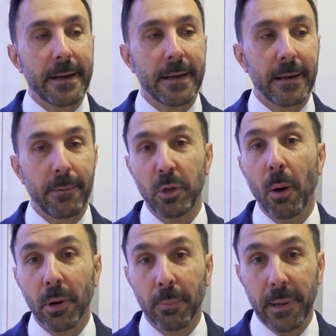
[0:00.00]

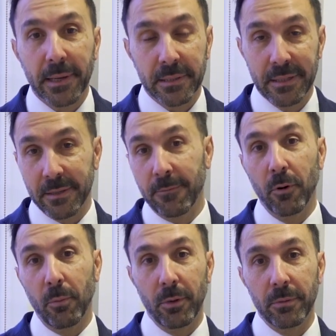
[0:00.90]
Abdominoplasty is the
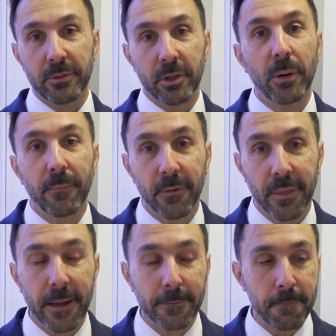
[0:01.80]
formal term for
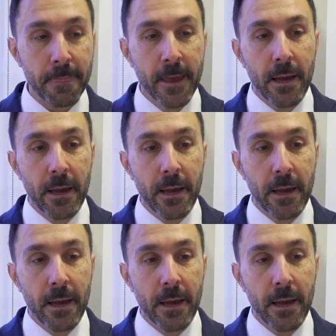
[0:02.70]
that.